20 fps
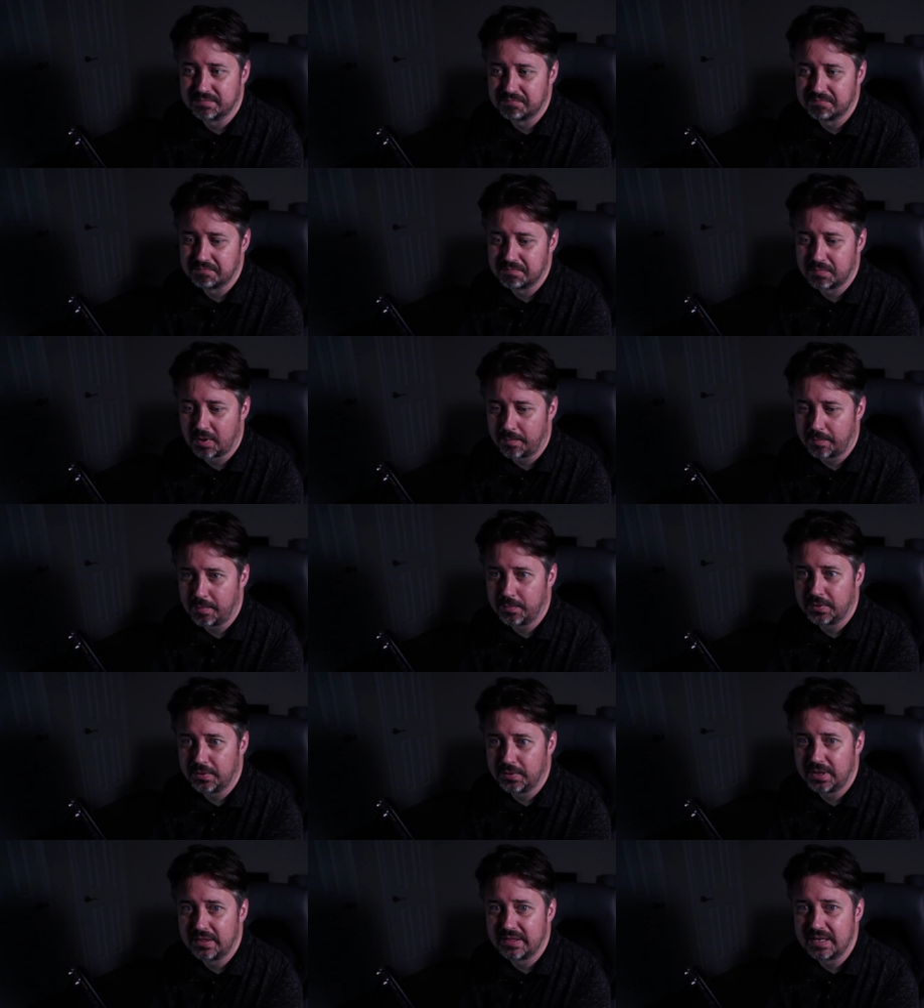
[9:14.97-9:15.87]

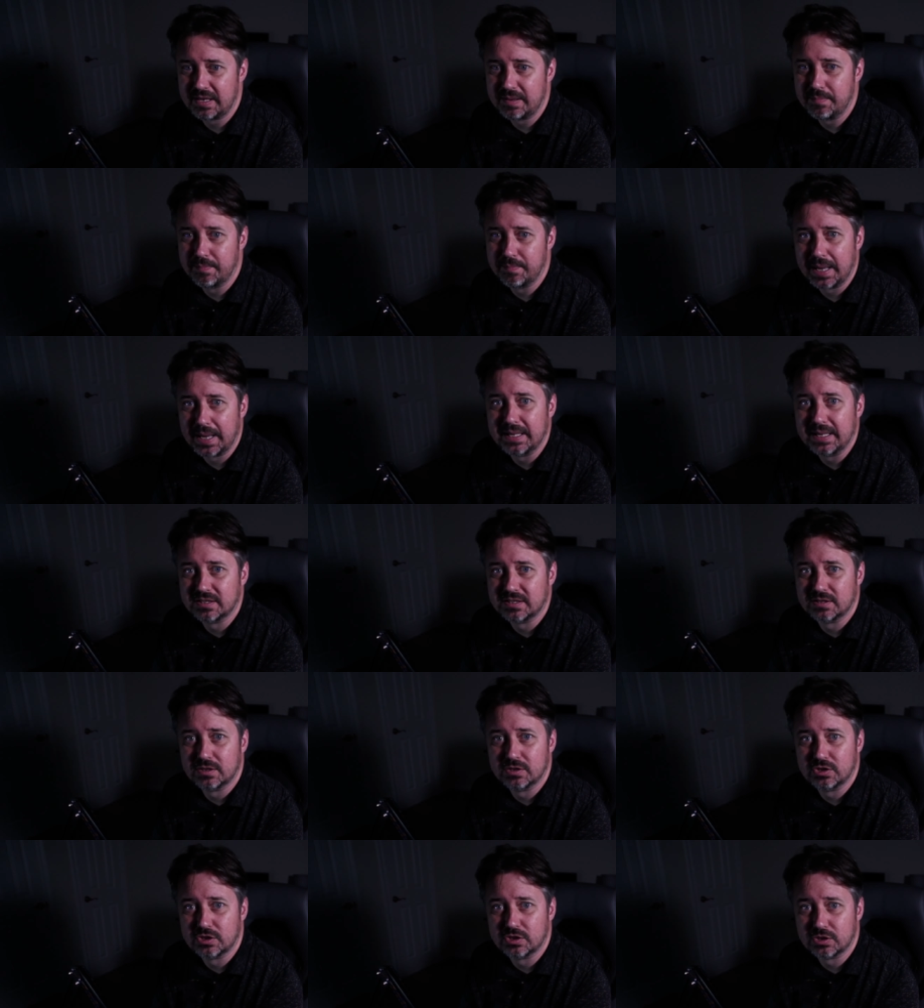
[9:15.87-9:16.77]
probably the
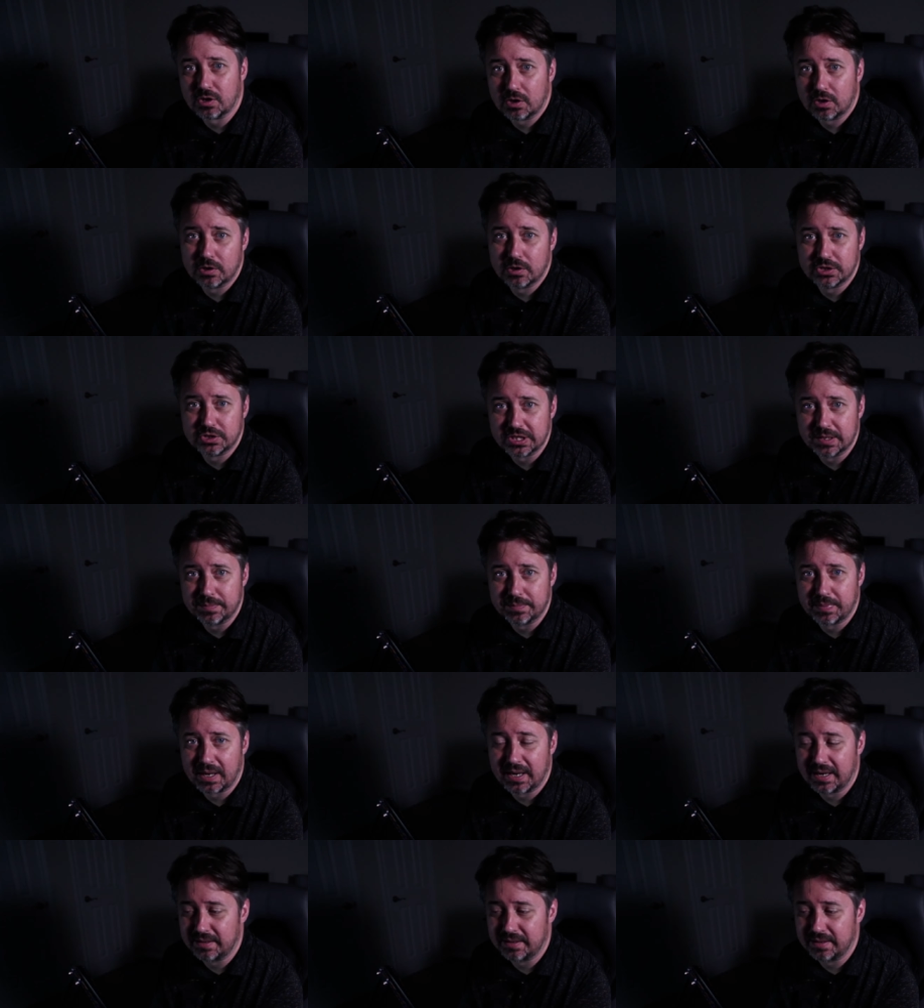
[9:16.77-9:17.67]
best starter ship.
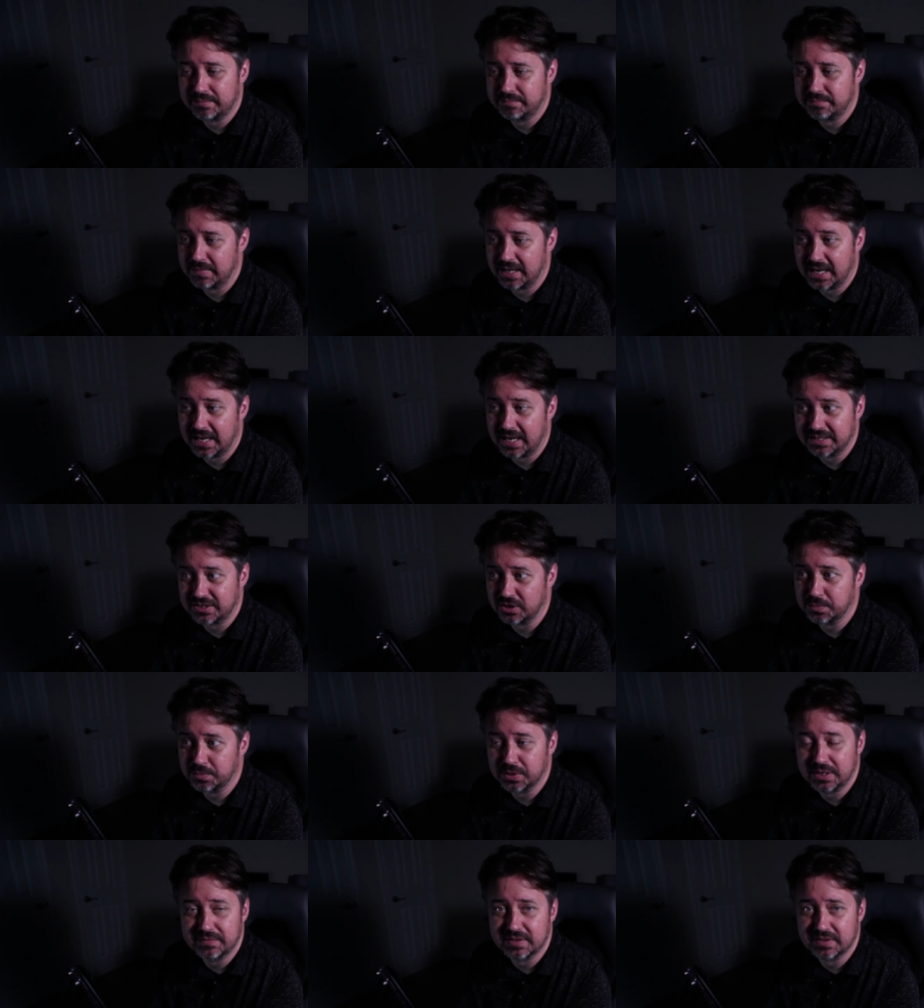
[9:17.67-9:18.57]
And I still
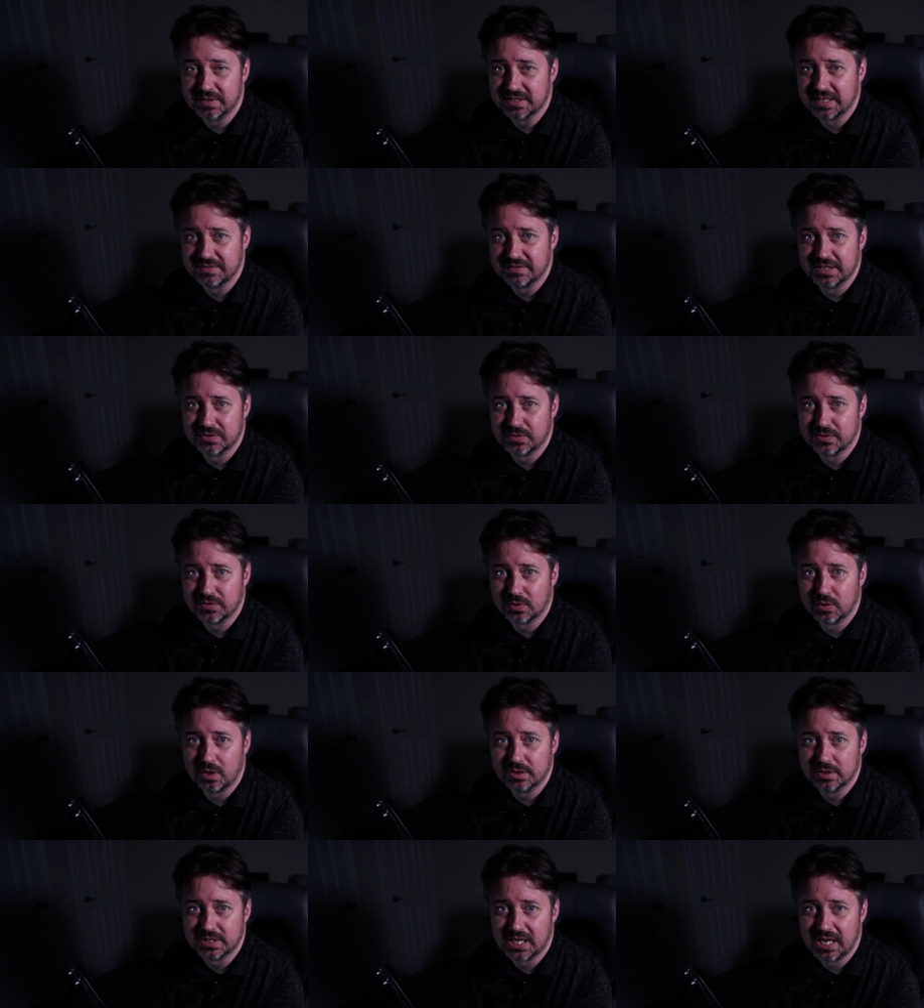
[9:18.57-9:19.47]
believe this. I've said this for a
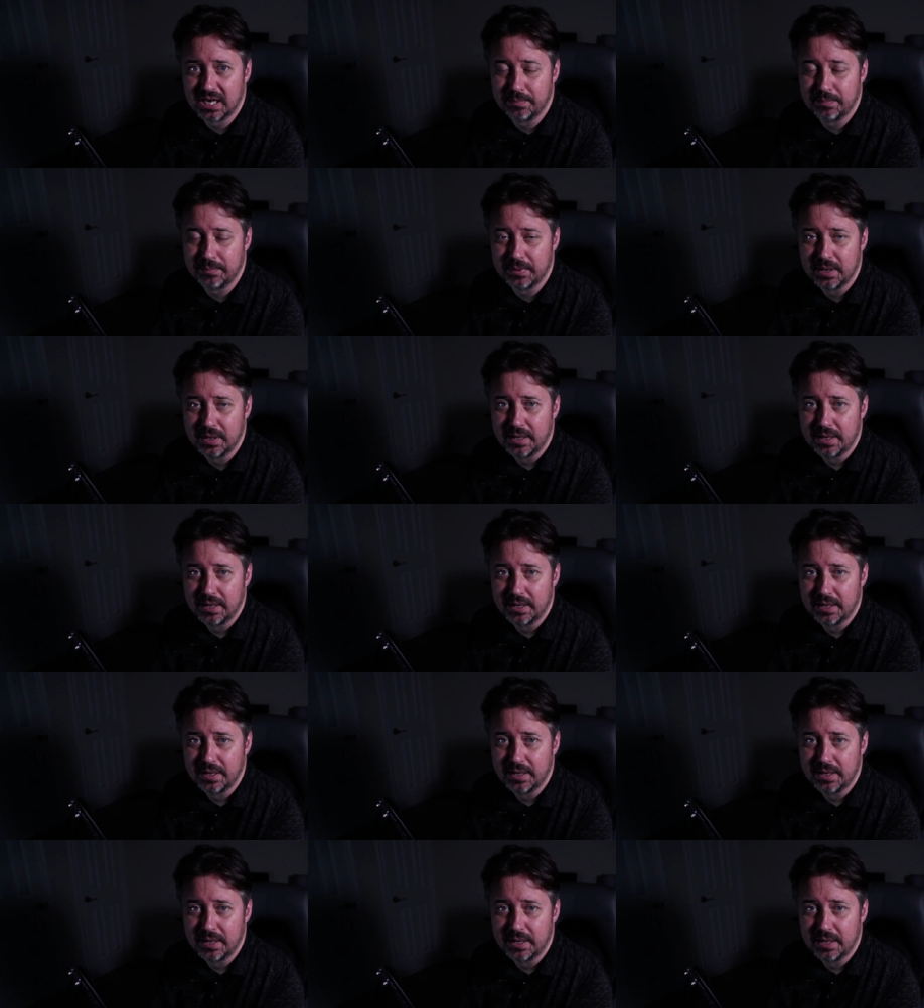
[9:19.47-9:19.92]
long time.